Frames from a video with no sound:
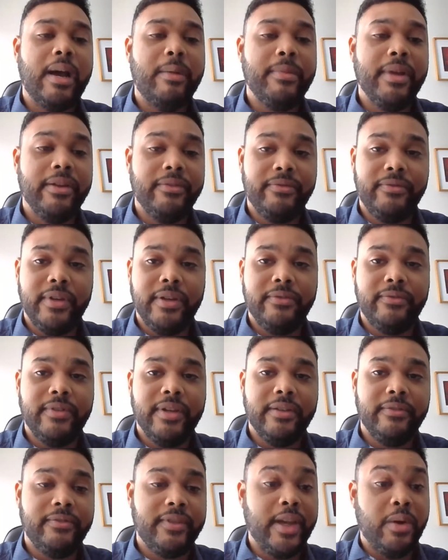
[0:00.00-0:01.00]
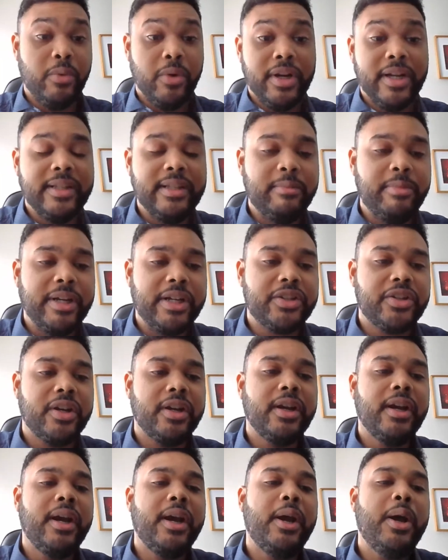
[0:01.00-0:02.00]
if they weren't in the
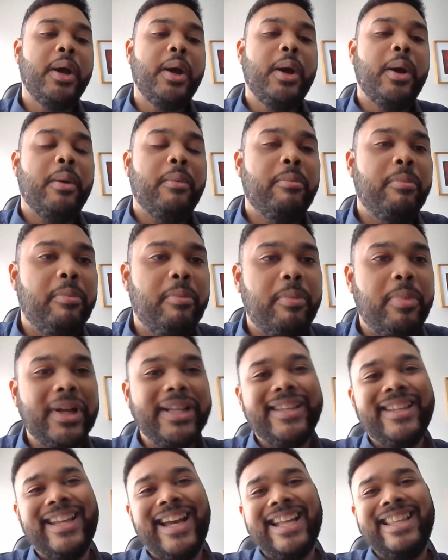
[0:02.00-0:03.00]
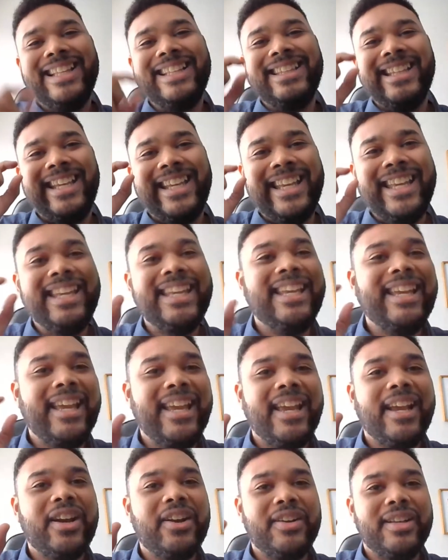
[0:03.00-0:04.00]
picture. But I think the key
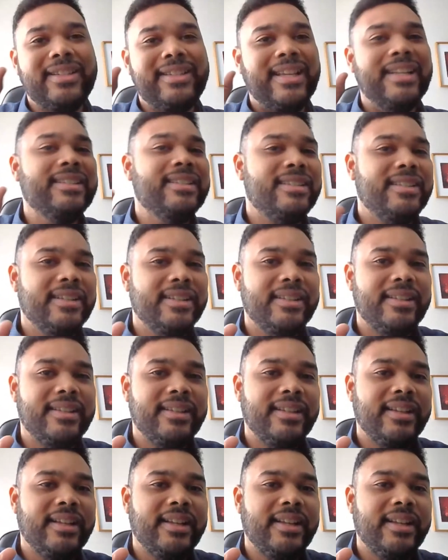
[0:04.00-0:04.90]
here is instant.